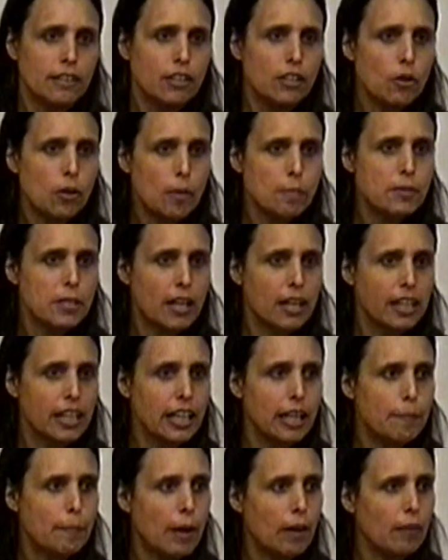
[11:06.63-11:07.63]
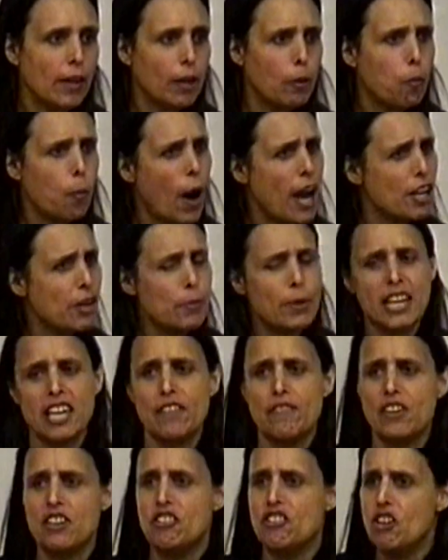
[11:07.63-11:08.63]
You know what I'm talking about? Like, why do
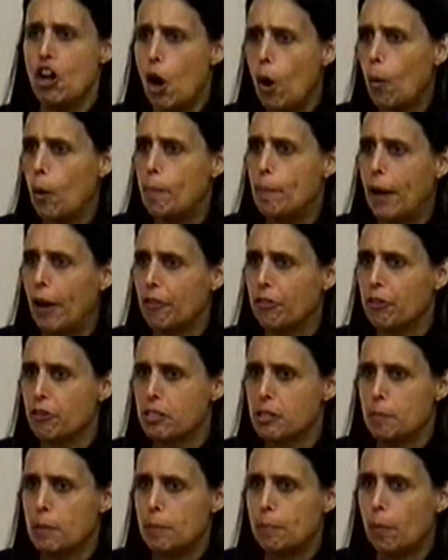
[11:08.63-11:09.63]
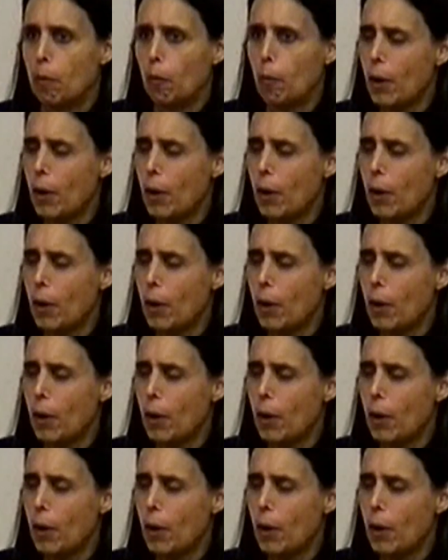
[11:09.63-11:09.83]
we even know about those people?